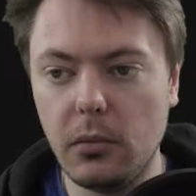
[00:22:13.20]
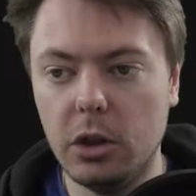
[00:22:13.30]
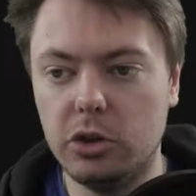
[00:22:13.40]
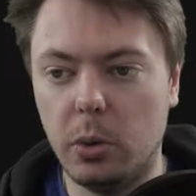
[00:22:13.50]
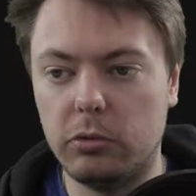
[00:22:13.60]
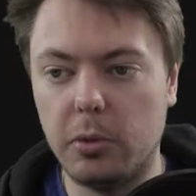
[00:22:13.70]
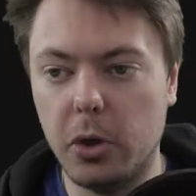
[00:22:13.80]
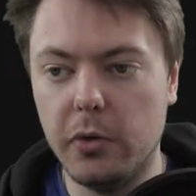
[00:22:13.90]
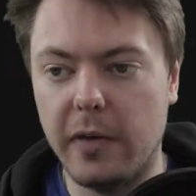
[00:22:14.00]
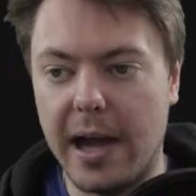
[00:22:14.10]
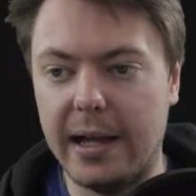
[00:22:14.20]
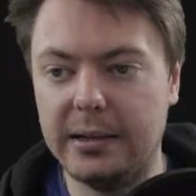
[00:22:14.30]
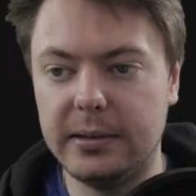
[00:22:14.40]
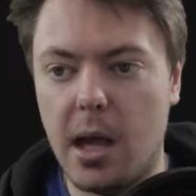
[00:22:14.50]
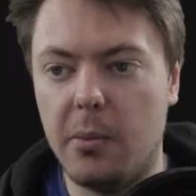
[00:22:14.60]
So we'll remove
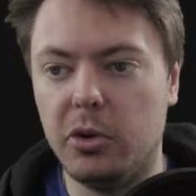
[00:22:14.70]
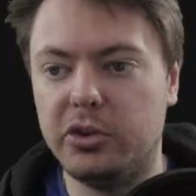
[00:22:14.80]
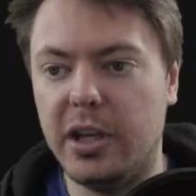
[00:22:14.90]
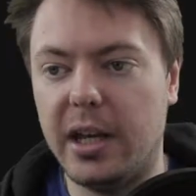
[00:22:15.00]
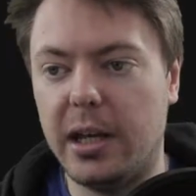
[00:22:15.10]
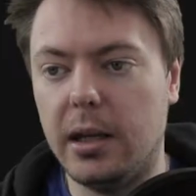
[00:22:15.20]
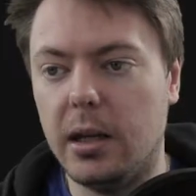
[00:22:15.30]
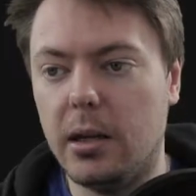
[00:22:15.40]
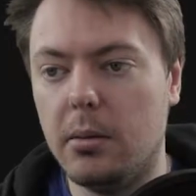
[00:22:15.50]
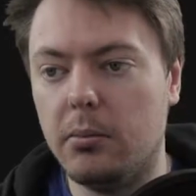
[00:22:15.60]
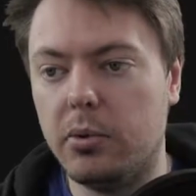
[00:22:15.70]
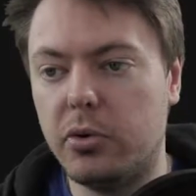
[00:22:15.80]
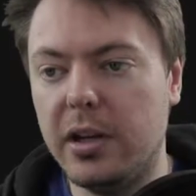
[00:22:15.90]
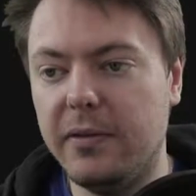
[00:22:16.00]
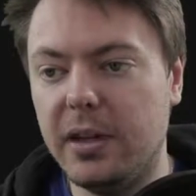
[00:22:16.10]
that, and we'll say
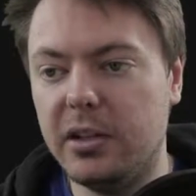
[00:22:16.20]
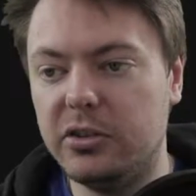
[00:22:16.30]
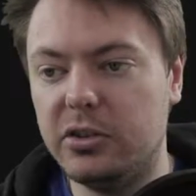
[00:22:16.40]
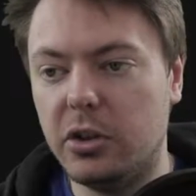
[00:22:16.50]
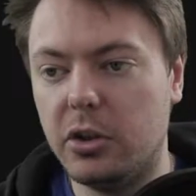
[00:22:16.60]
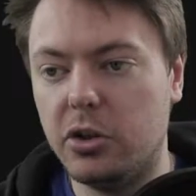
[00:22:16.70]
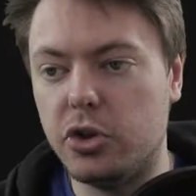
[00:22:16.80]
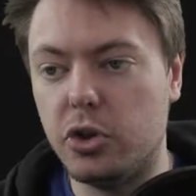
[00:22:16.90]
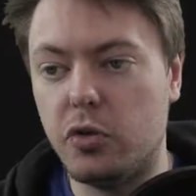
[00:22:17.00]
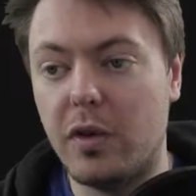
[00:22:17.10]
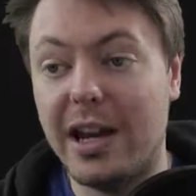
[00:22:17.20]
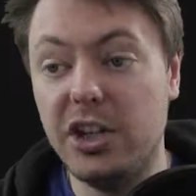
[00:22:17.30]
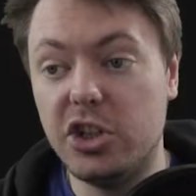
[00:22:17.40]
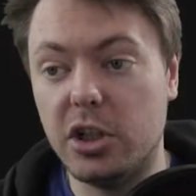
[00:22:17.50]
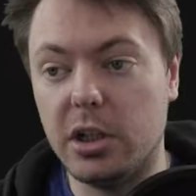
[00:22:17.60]
previous
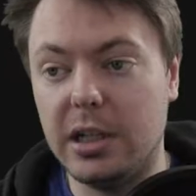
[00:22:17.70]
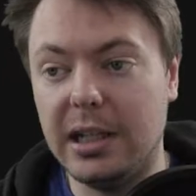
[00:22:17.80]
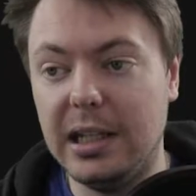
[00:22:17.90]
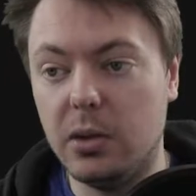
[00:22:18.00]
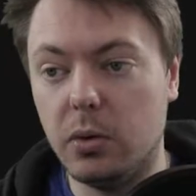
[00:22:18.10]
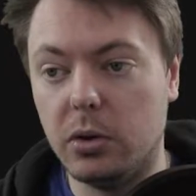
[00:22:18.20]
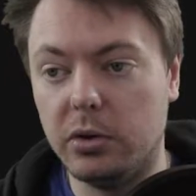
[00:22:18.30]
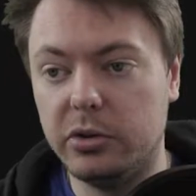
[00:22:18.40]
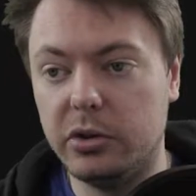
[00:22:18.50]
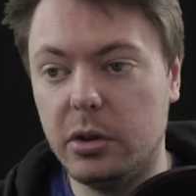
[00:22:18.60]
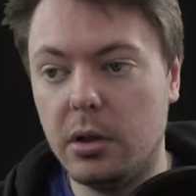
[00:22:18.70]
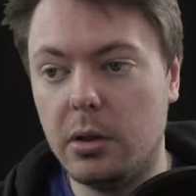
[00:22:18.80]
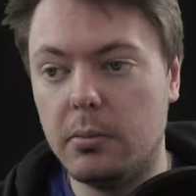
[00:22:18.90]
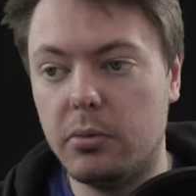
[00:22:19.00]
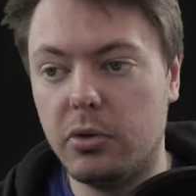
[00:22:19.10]
duration equals
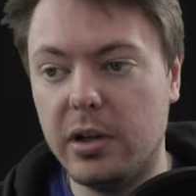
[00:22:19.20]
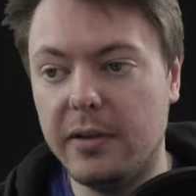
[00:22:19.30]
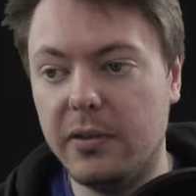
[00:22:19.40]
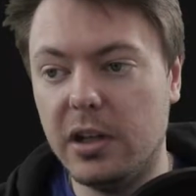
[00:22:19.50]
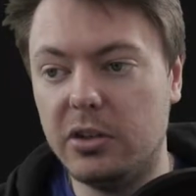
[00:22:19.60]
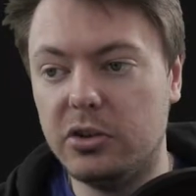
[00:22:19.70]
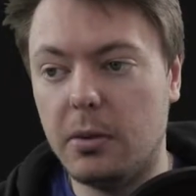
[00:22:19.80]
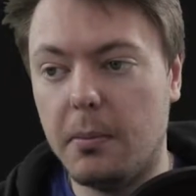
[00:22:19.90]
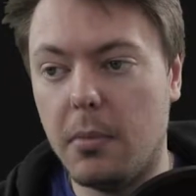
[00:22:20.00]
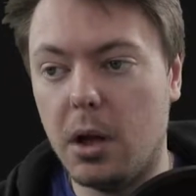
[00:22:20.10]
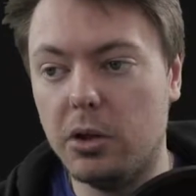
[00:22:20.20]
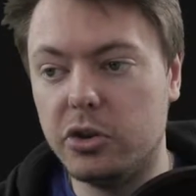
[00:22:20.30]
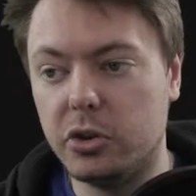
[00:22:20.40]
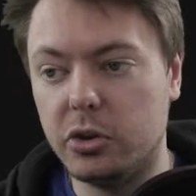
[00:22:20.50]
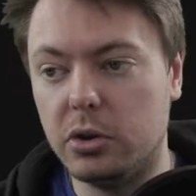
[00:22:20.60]
previous
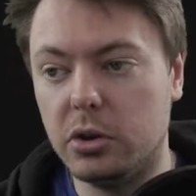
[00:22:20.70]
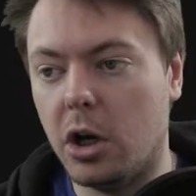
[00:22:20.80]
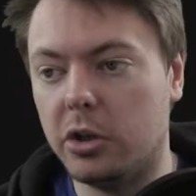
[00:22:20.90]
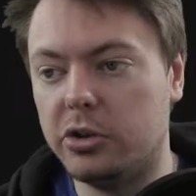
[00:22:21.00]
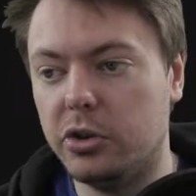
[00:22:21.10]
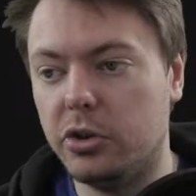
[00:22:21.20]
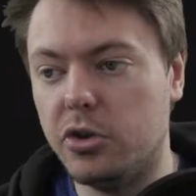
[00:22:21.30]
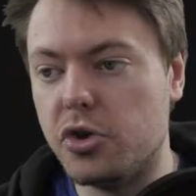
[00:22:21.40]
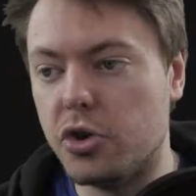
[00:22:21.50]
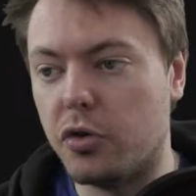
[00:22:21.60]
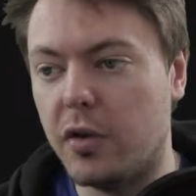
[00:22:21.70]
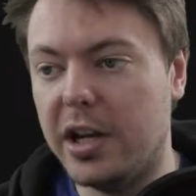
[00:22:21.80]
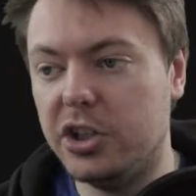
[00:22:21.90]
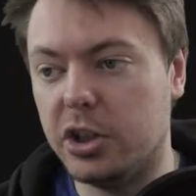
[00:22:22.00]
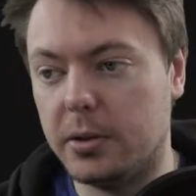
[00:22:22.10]
module dot
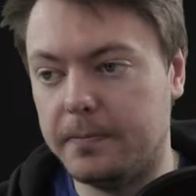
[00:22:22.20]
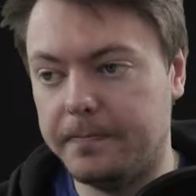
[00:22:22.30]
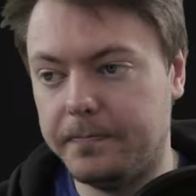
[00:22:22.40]
duration.